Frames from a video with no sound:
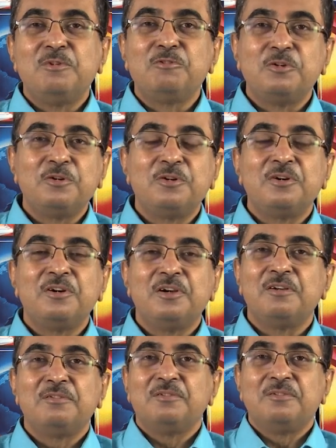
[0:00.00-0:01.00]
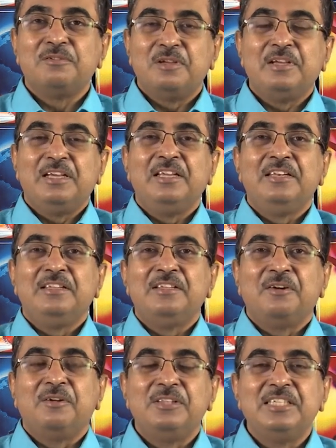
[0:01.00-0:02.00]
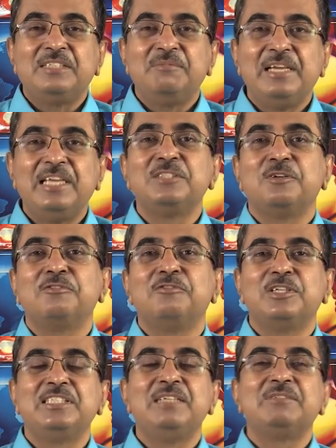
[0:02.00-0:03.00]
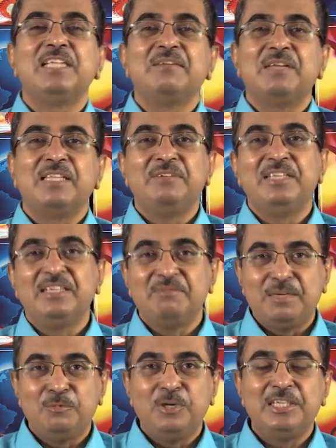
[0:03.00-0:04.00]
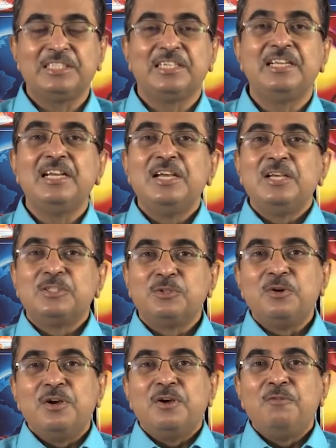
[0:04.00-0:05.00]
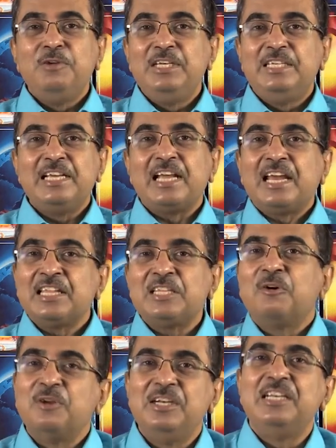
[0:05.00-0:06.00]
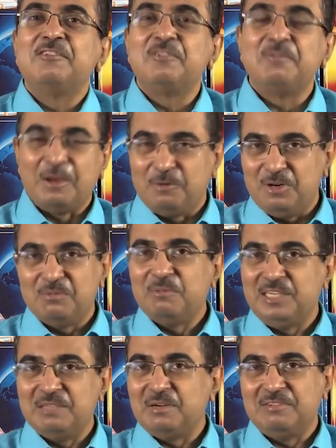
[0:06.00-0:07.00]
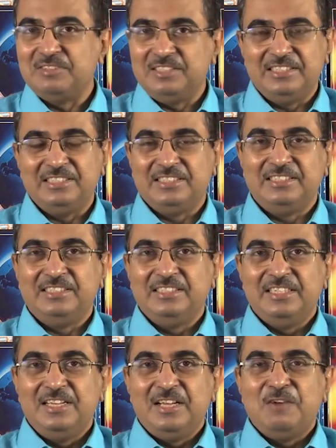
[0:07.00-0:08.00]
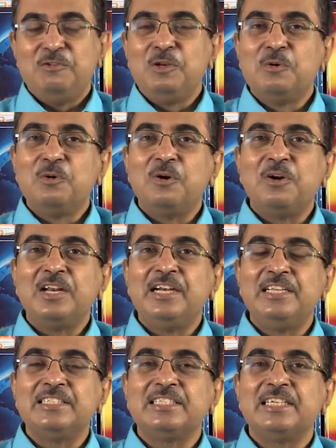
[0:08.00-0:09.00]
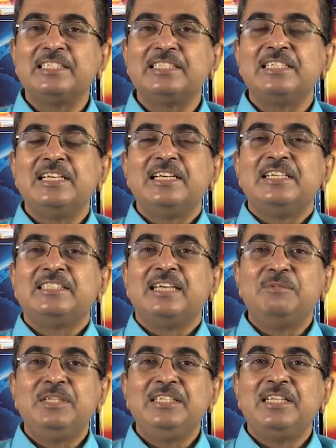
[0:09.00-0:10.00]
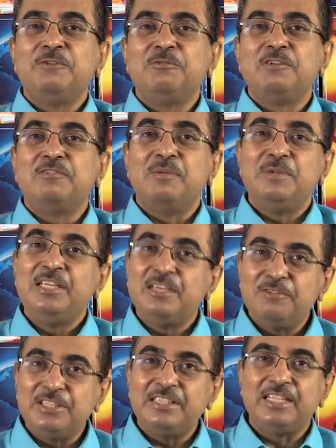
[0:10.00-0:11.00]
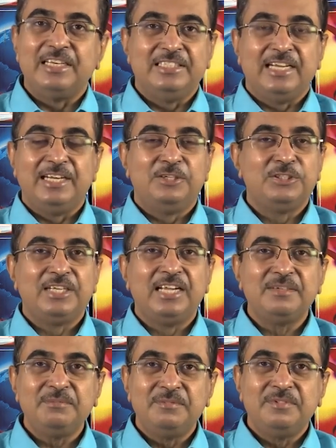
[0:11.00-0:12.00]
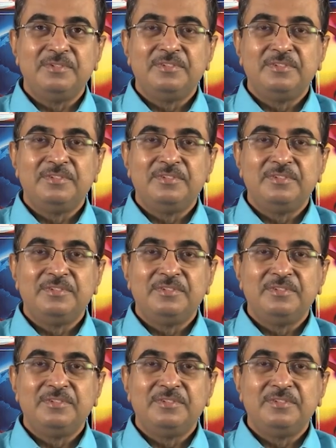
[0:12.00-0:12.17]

before in all this maze of what seems like mathematical manipulation. So, we will take another holiday from angular momentum after this. We will go on and discuss something that we are familiar with, that is hydrogen atom.